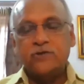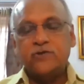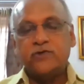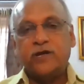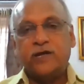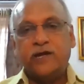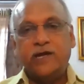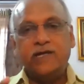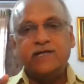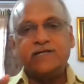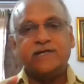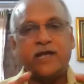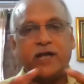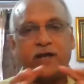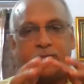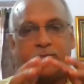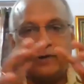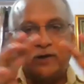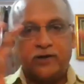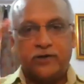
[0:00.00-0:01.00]
So he is
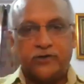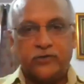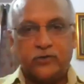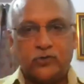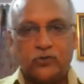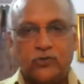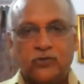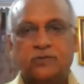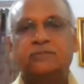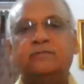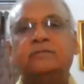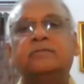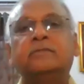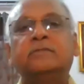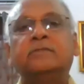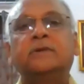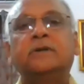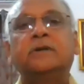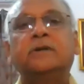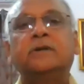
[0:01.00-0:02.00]
able to
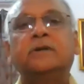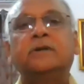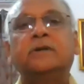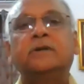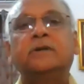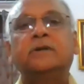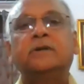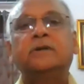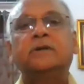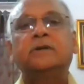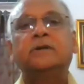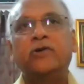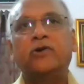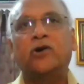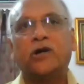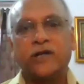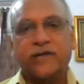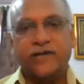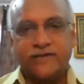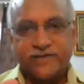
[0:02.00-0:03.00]

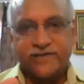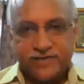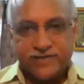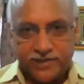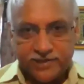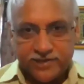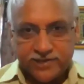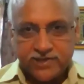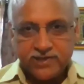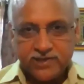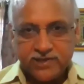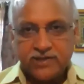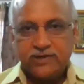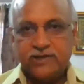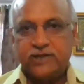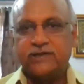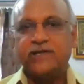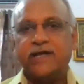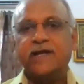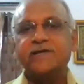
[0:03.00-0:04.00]
orchestrate
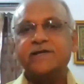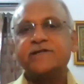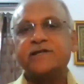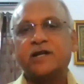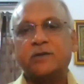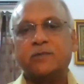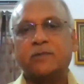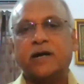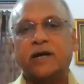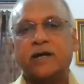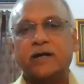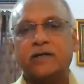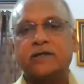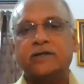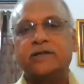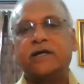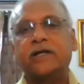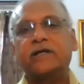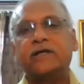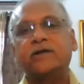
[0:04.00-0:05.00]
the things in a
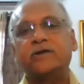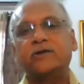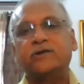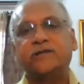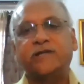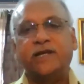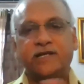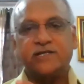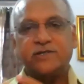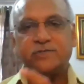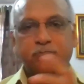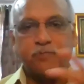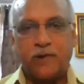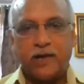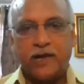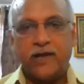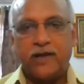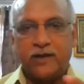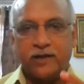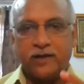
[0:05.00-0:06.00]
manner that things
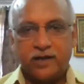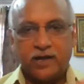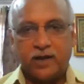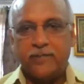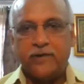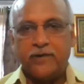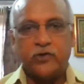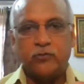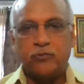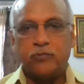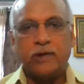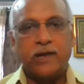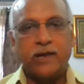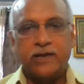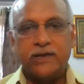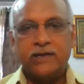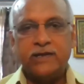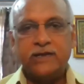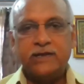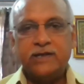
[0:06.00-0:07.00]
come into
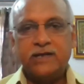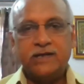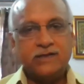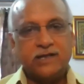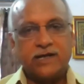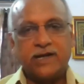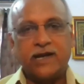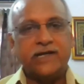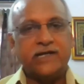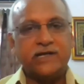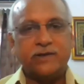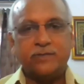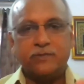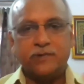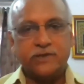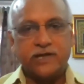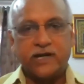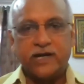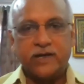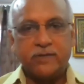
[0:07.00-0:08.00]
play at the right time
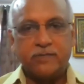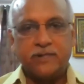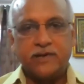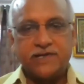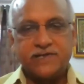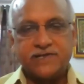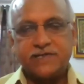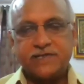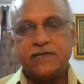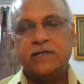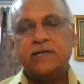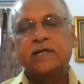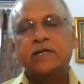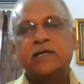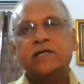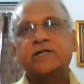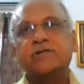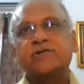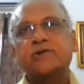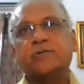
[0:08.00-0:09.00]
at the right place.
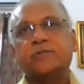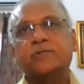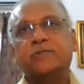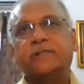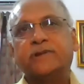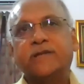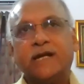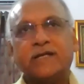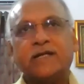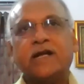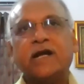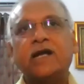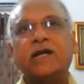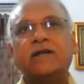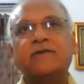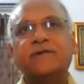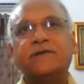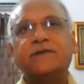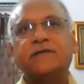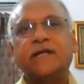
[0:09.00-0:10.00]
So that
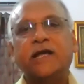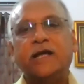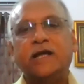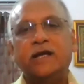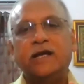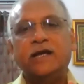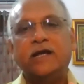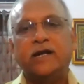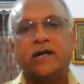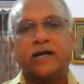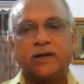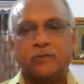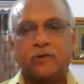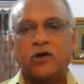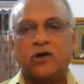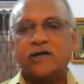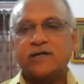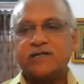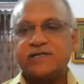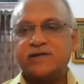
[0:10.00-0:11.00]
kind of a thing in a
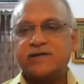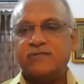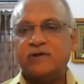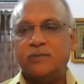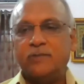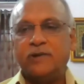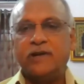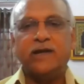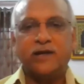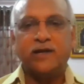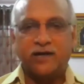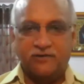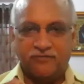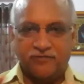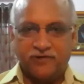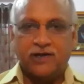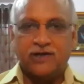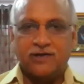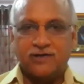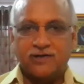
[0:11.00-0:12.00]
democracy will be
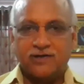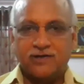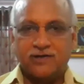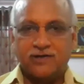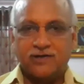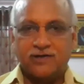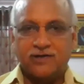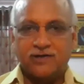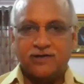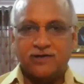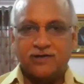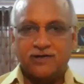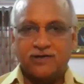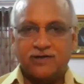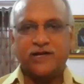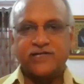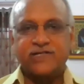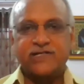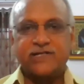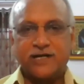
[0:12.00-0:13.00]
difficult. We need to
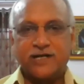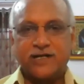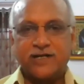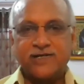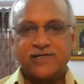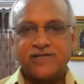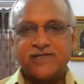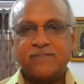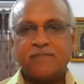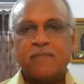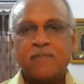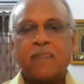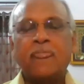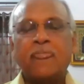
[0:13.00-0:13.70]
understand this.